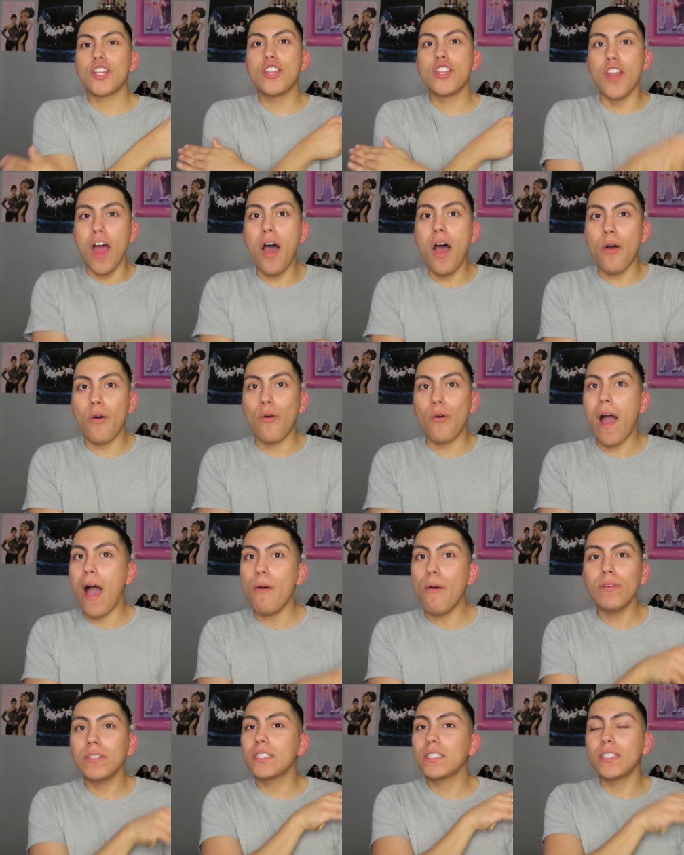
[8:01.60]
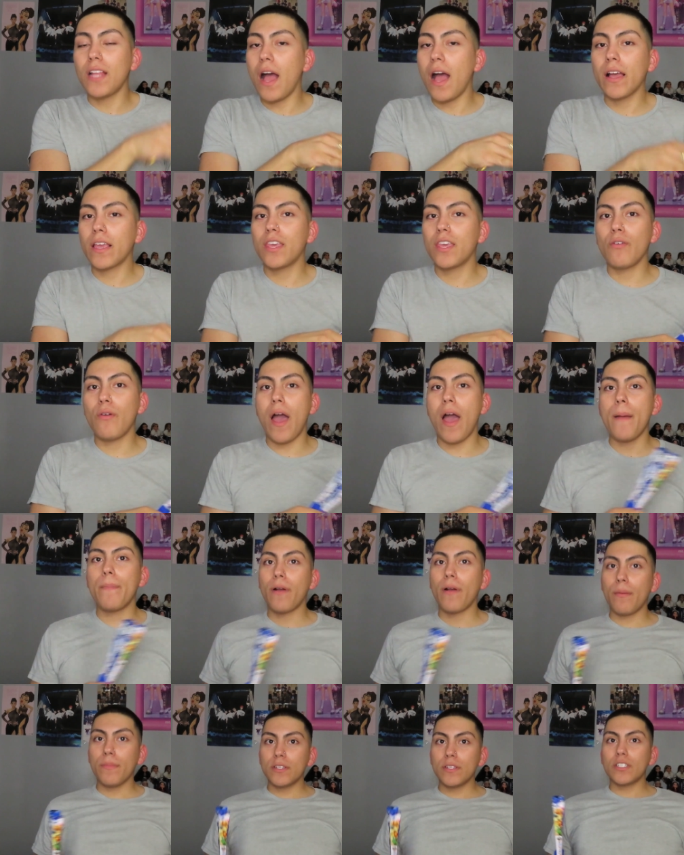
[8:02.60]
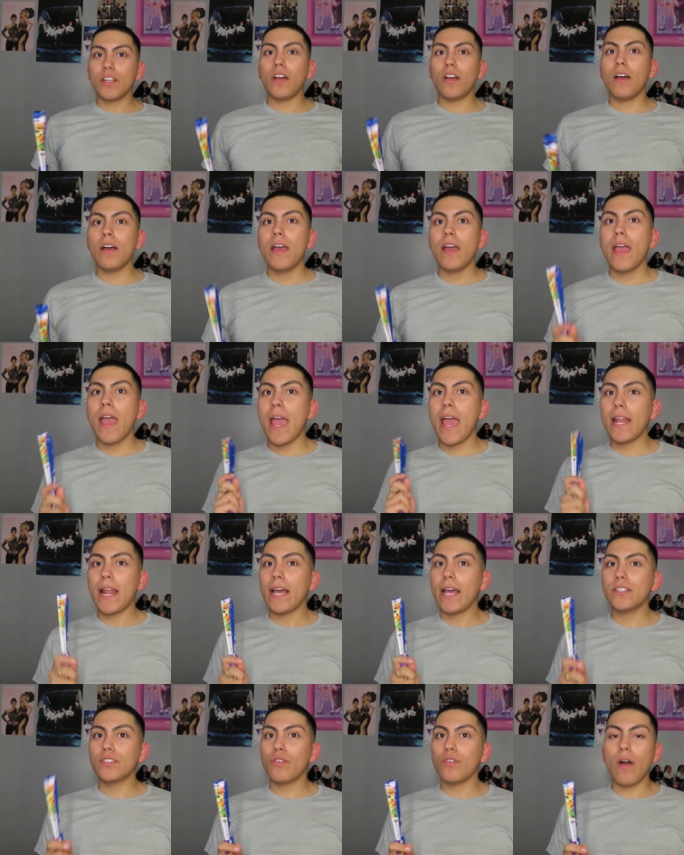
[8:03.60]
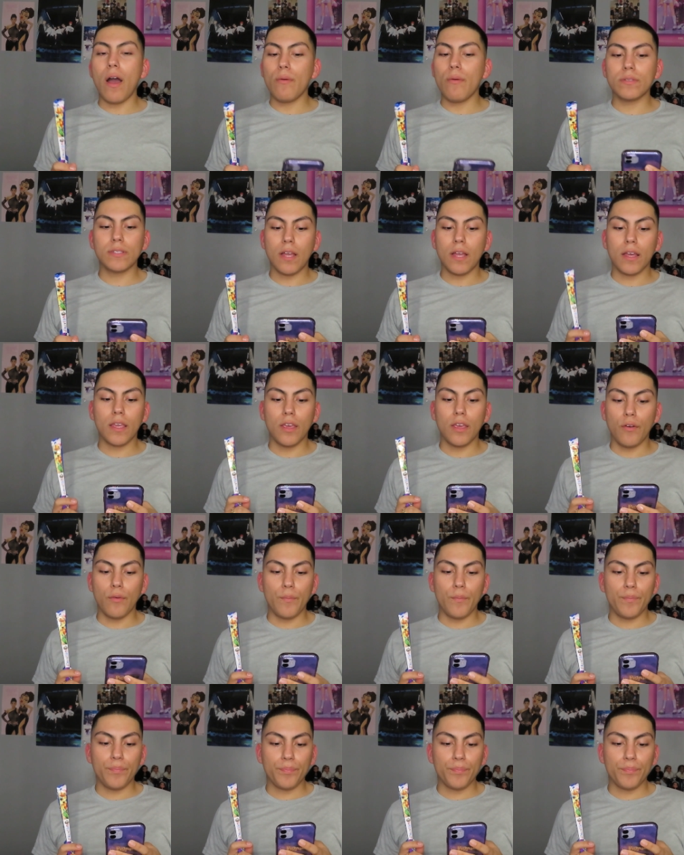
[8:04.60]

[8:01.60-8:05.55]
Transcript: No, I was not cute. I promise y'all. In high school I was not cute.